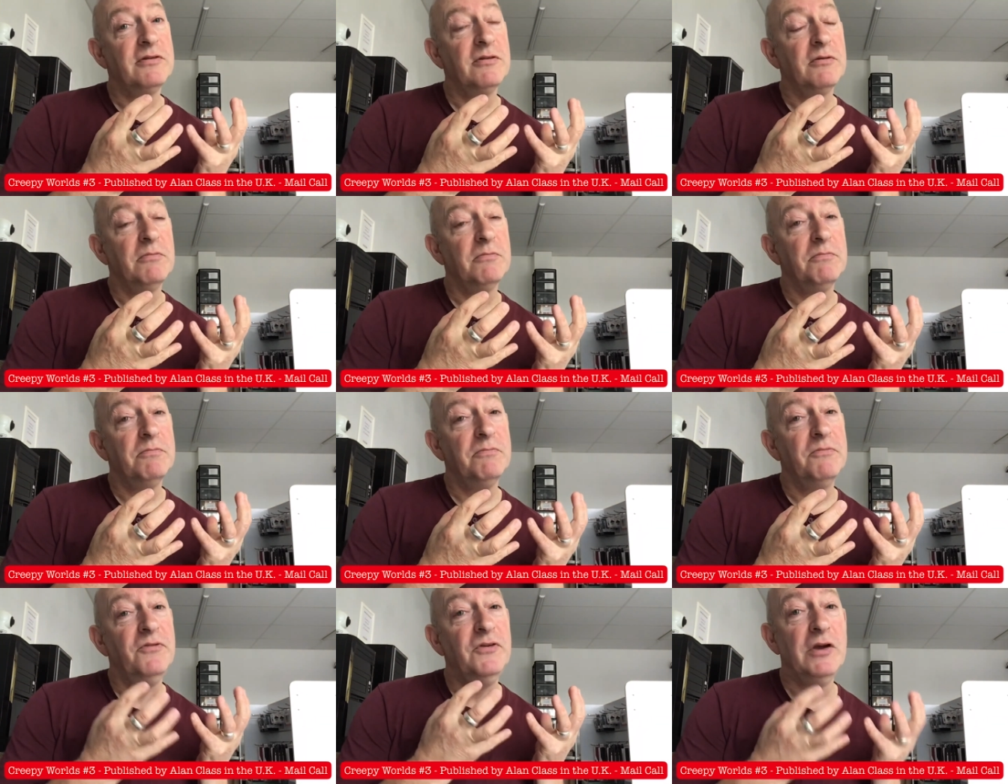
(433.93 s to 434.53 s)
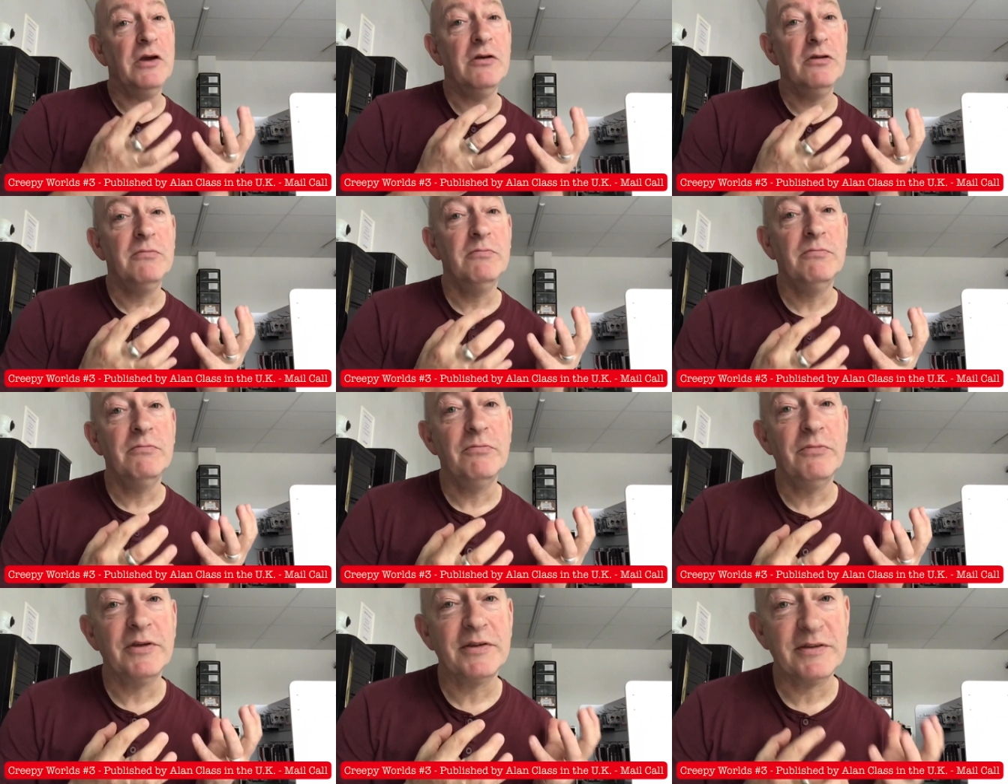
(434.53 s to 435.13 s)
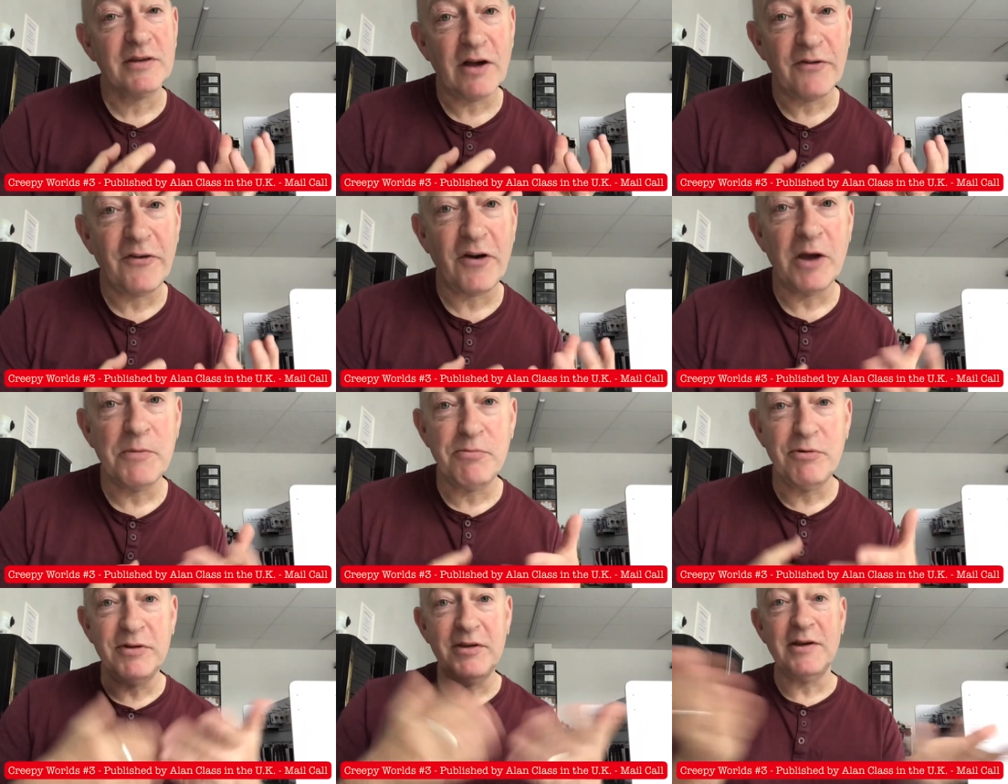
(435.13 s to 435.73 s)
to view the stuff
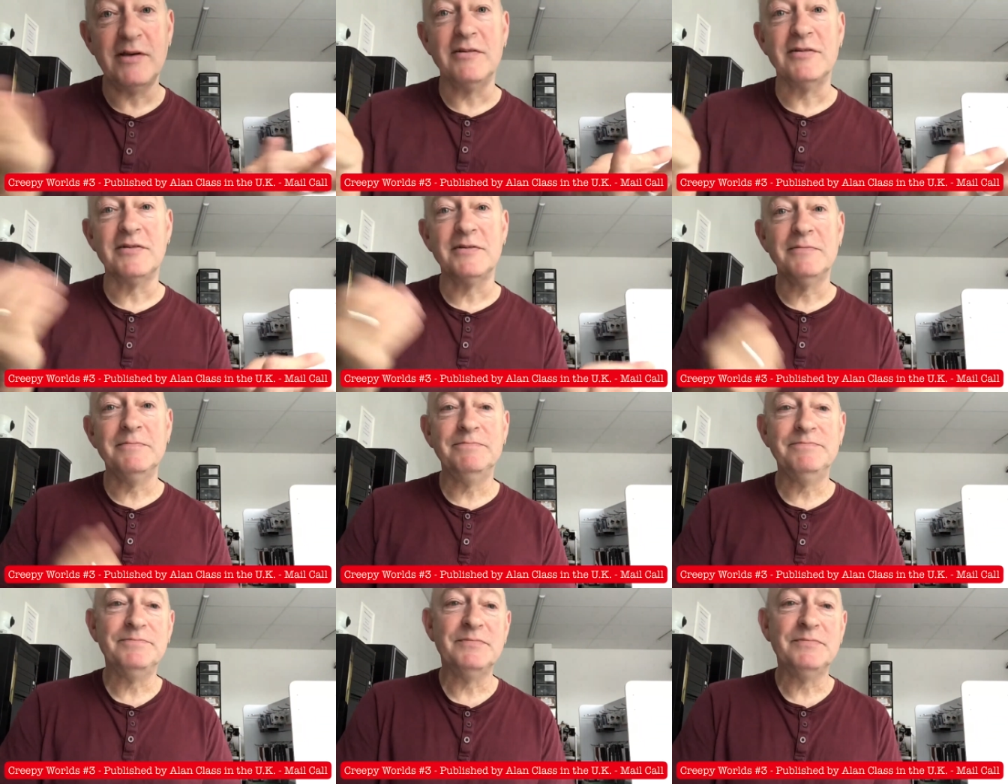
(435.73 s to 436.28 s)
I produce.